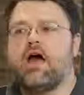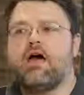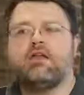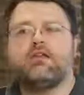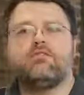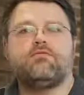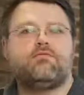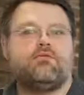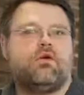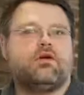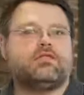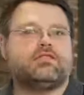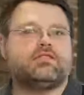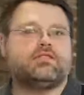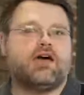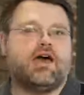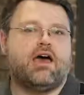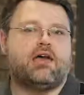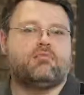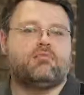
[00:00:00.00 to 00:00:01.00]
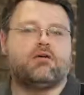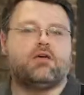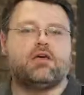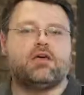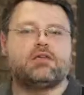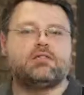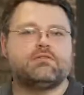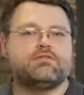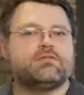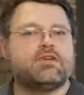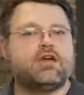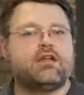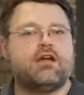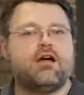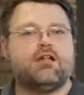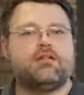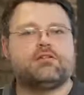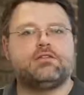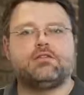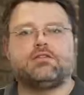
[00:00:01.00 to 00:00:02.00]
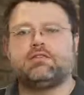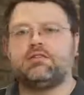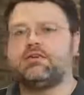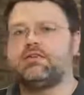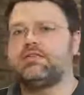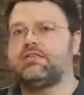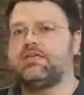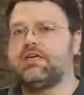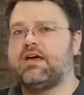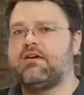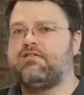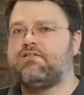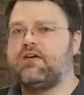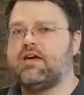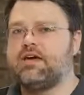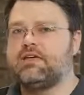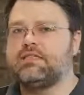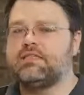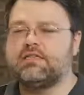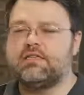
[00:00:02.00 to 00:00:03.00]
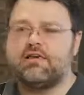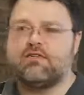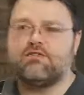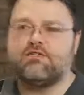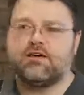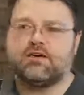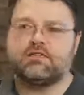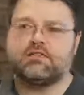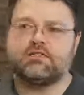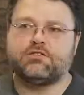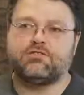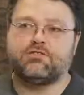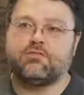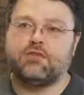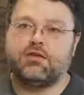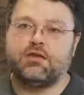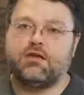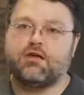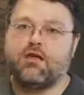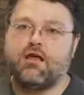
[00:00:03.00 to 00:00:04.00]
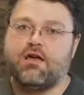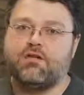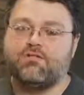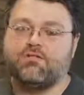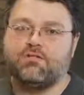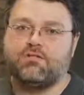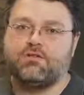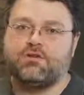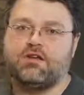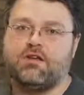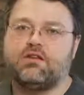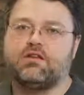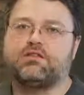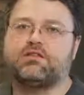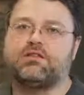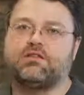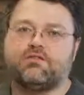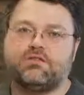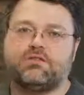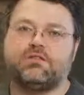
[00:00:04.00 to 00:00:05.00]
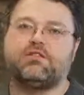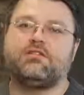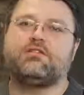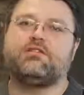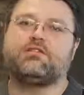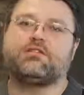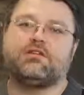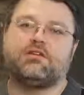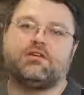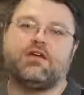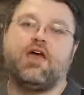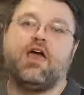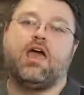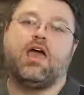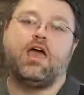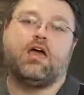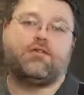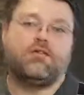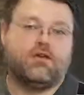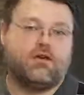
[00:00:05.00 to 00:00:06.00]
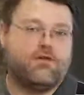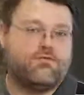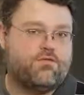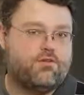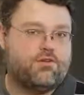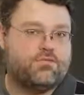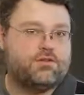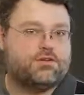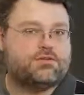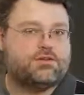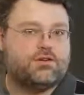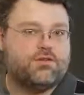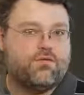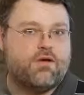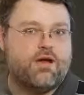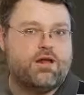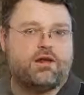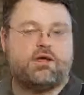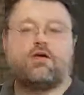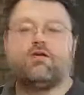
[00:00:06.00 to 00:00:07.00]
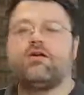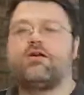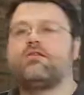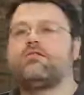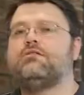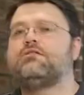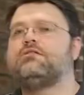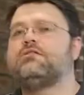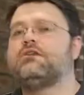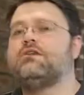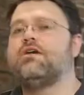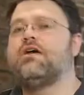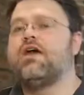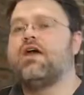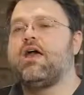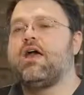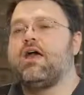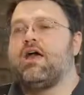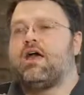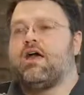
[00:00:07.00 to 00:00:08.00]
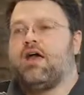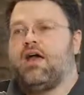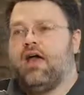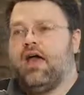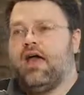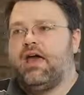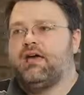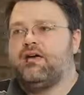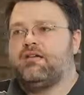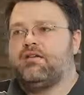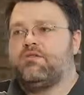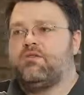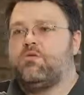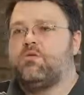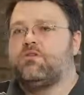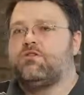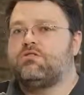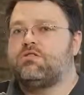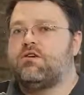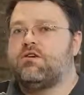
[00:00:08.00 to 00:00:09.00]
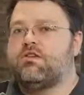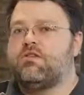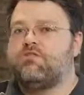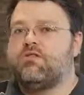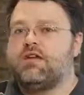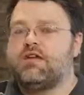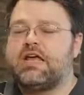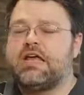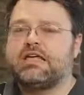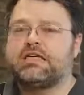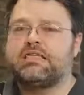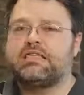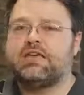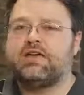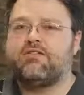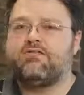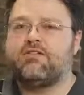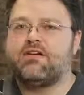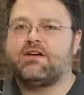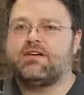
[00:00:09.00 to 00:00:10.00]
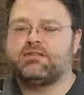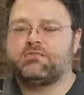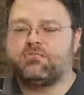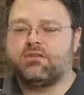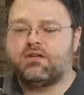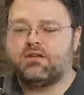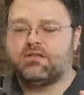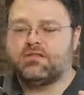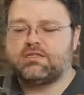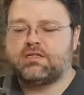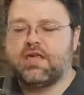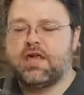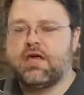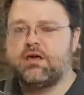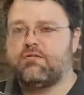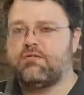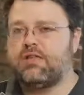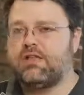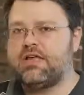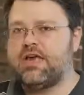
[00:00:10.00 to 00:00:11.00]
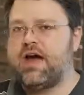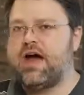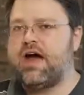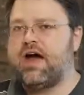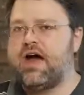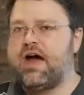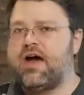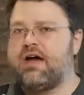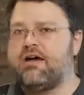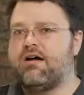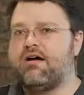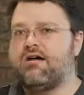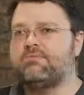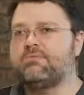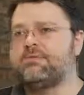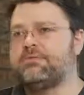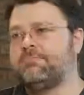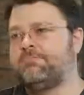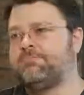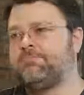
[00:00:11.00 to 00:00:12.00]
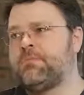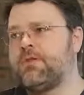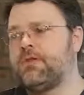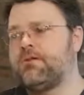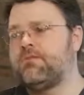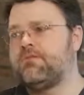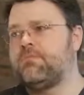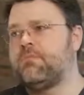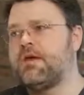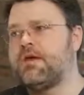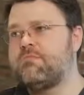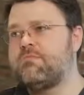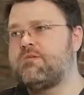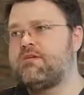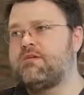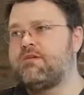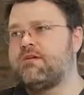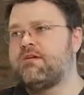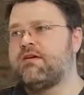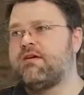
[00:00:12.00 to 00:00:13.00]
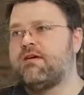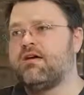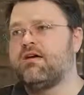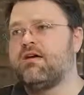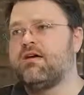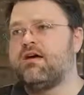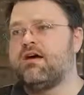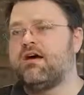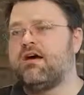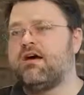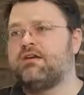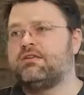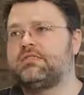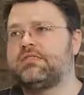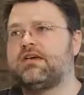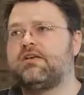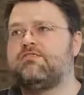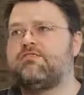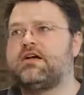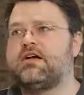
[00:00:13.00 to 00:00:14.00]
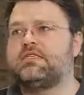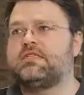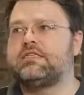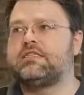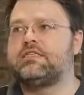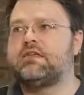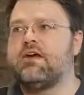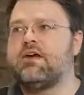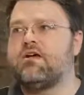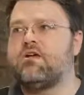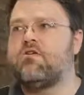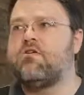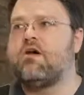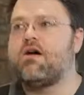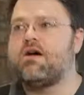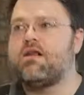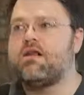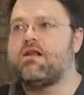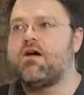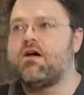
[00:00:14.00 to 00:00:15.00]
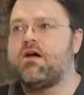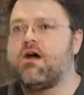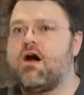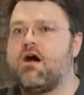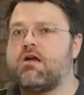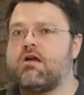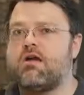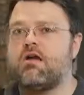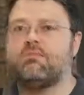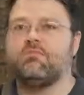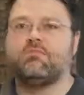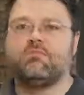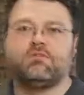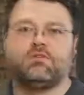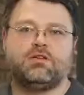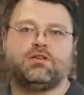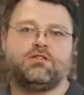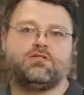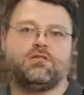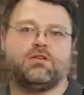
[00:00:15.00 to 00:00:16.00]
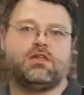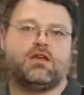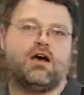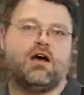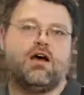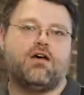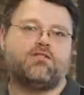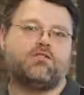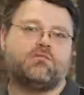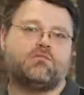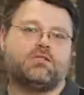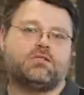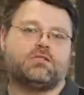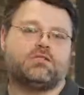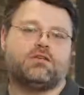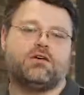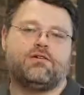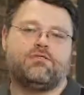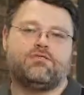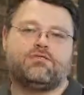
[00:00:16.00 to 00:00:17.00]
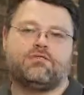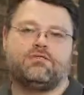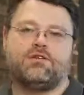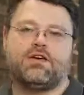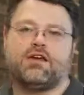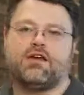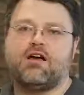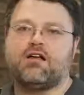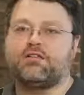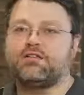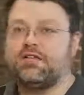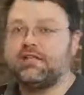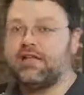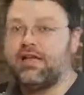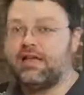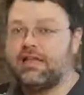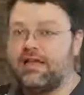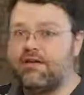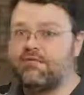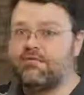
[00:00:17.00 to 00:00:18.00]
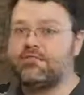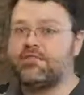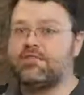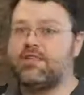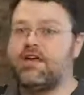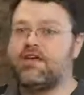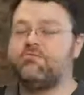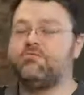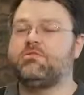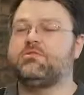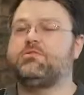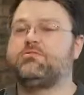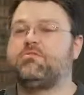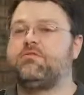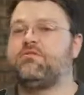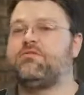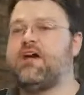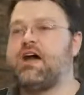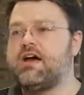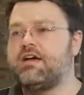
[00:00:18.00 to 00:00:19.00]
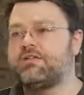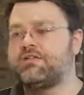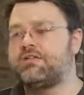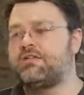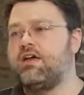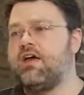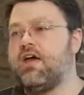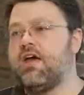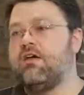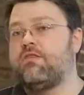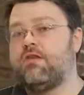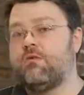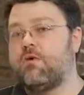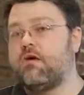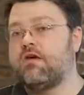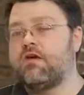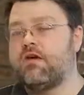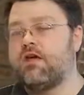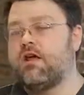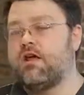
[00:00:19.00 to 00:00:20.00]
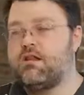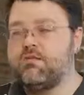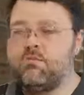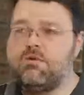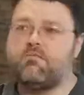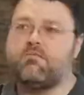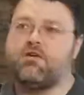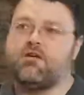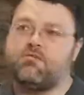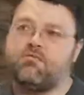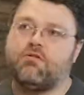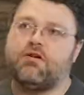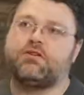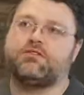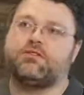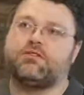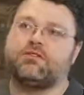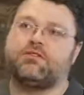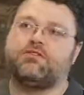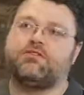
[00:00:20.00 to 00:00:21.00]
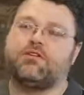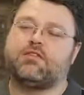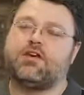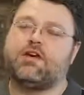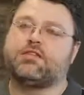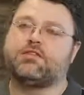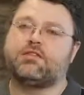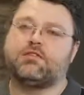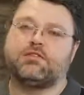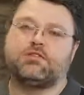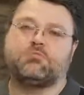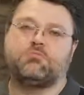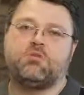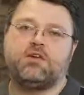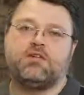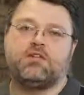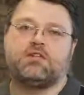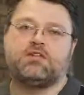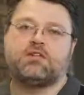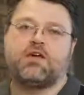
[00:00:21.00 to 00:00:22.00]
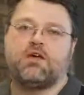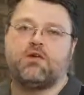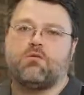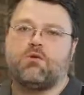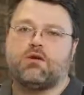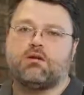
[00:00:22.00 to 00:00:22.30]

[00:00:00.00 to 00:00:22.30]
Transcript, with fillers: kind of wants that because of technologies like Z F S. Z F S is really great for redundancy and resiliency and the aforementioned write coherency. And when you're talking about Z F S plus really high I O P S, you know, maybe uh, Z F S is not quite caught up to the really awesomeness of new technology and like leveraging that to be super fast. And they're working on it, memory compression and stuff like that is going to speed these kind of